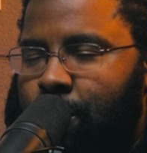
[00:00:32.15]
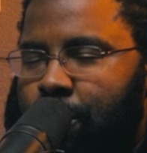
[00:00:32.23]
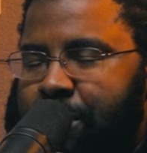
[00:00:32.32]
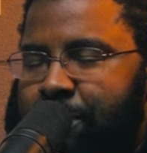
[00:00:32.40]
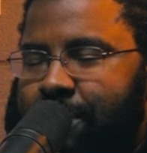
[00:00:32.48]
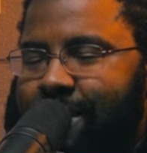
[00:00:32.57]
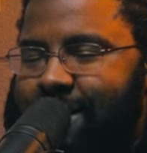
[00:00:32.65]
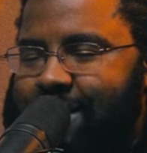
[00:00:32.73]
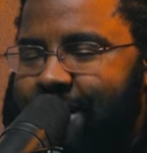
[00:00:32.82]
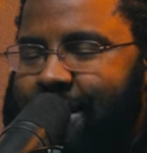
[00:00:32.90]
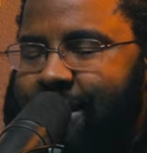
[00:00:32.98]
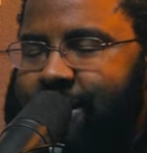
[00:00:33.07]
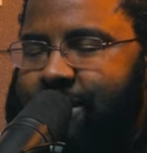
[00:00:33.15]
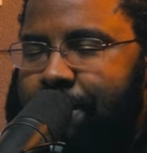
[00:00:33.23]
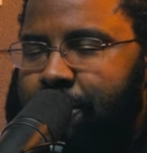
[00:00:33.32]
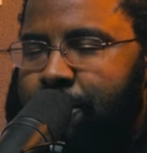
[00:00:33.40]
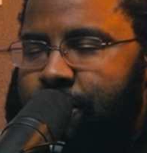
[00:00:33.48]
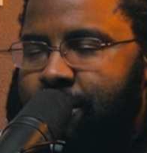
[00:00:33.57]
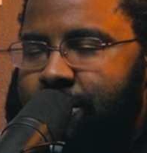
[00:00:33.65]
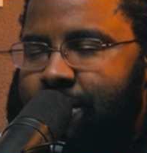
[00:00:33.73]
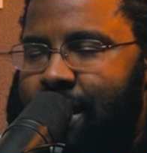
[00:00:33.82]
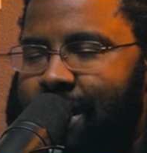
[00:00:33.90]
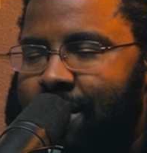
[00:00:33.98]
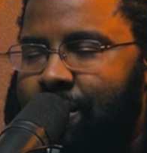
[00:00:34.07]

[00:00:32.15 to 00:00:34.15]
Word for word: heart would be pleasing and acceptable in your sight.